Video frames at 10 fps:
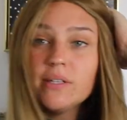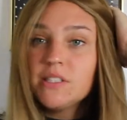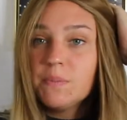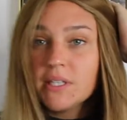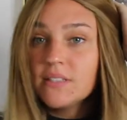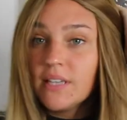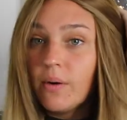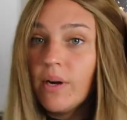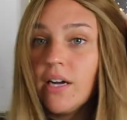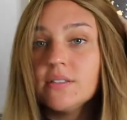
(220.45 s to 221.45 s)
it's because I
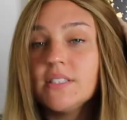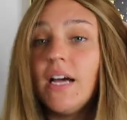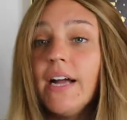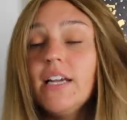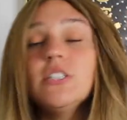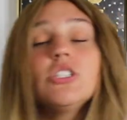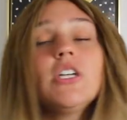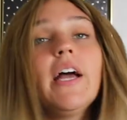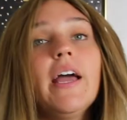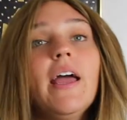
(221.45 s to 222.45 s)
went outside
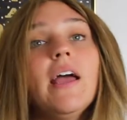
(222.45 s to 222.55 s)
yesterday